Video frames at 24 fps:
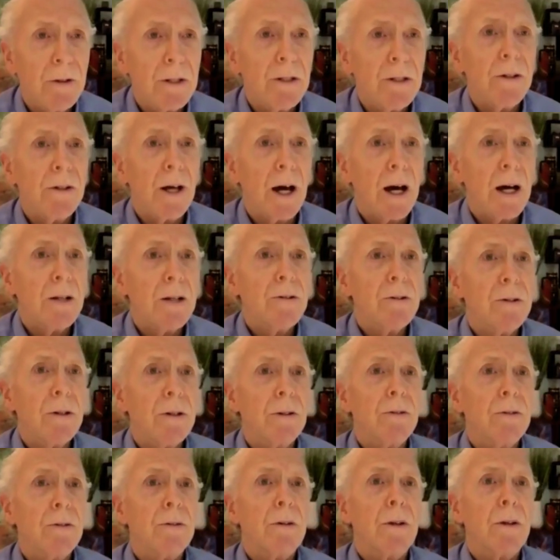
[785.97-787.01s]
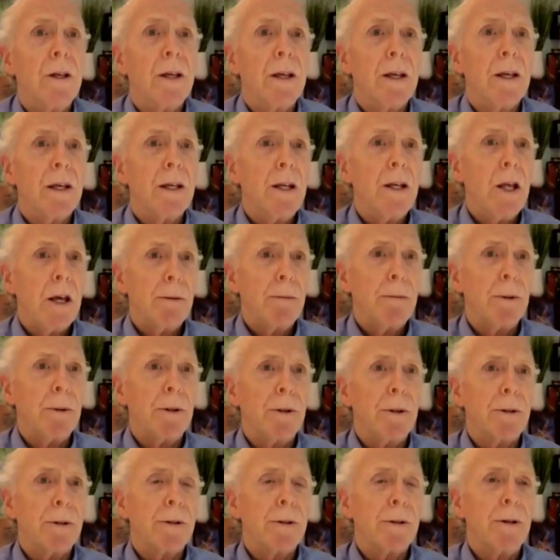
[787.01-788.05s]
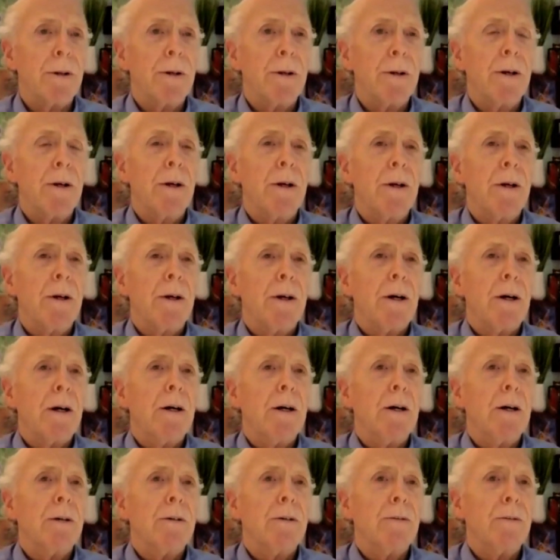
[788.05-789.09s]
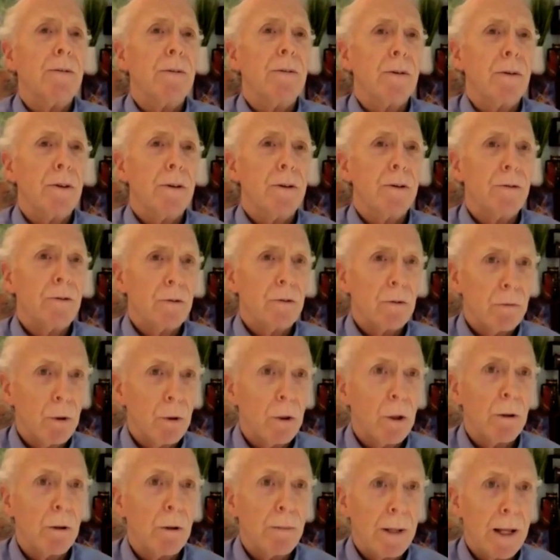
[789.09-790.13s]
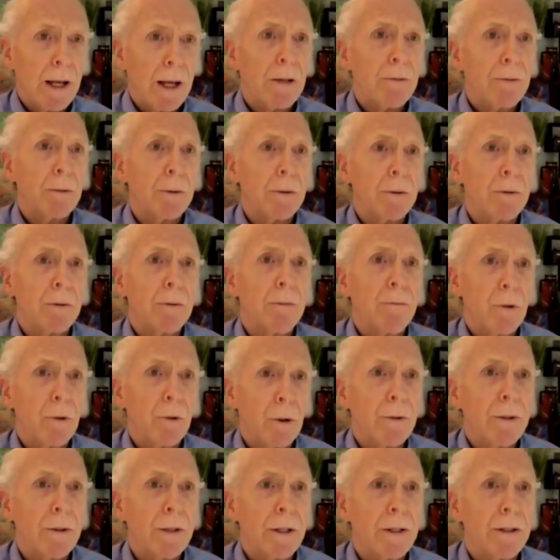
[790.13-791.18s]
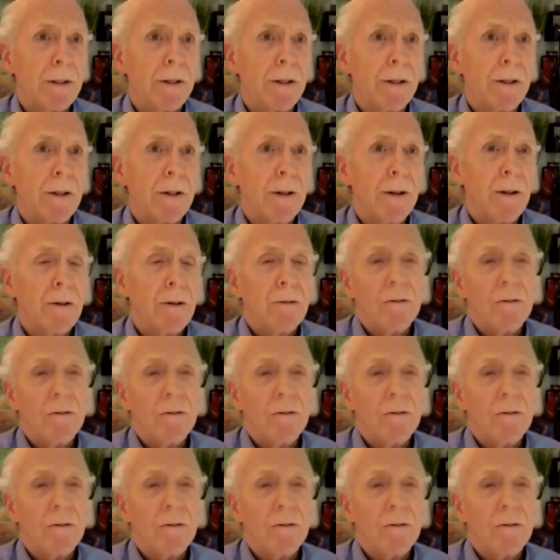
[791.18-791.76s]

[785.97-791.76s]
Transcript: is an endogenous inhibitor of the ceruloplasmin protein.